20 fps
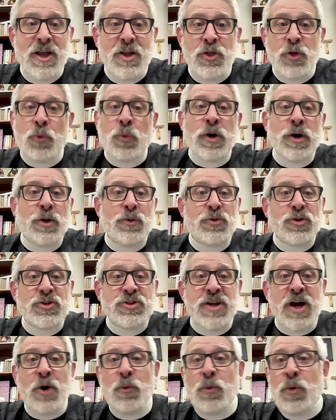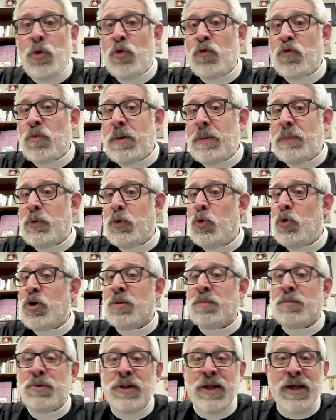The world does not want for people who
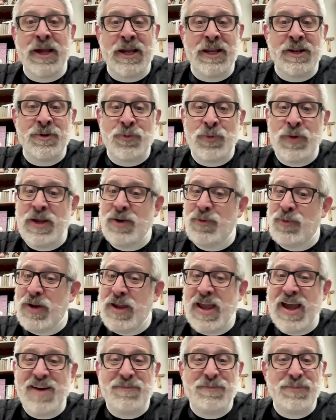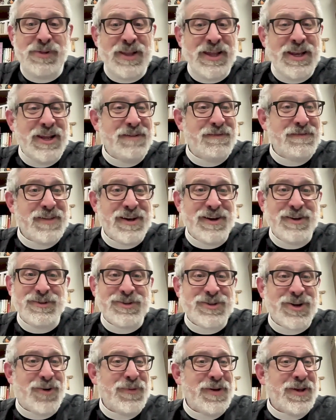complain. We have plenty of
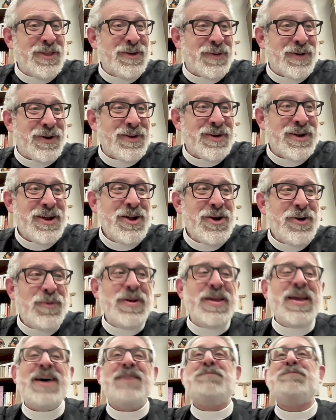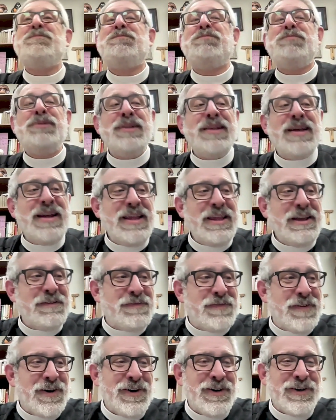those, don't we, in the world? We have plenty of
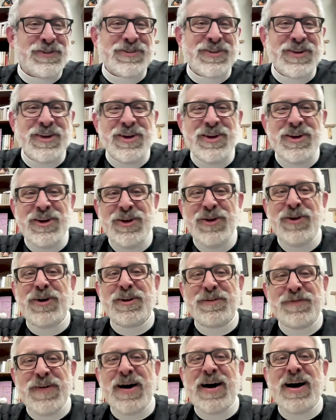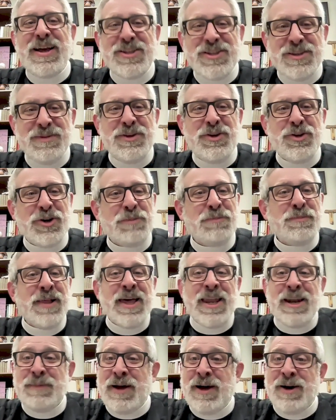folks who can find something to
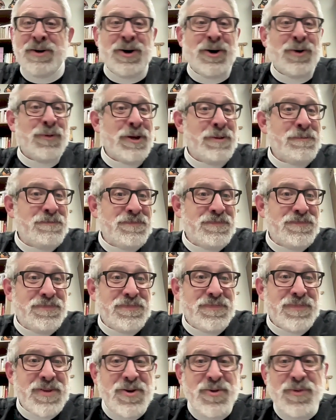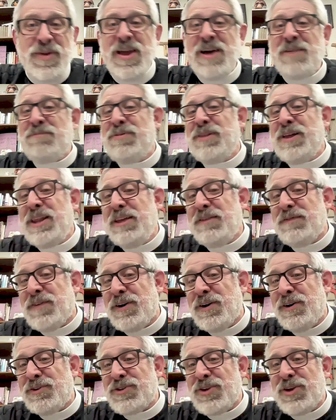complain about, don't we? We have plenty of
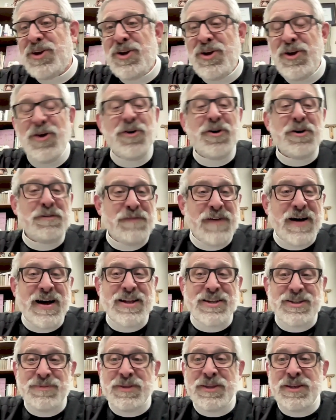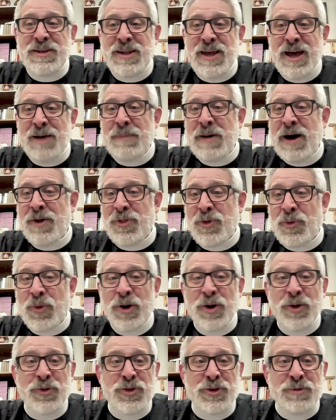folks who can find something about the
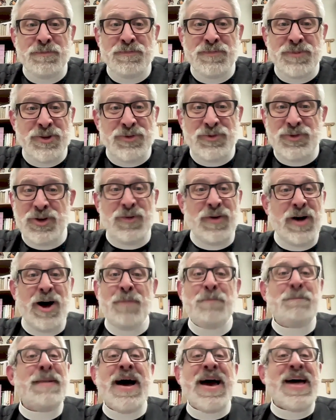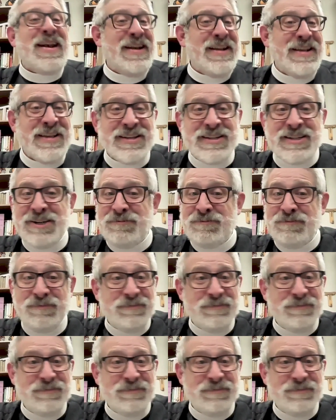world to show how bad it is.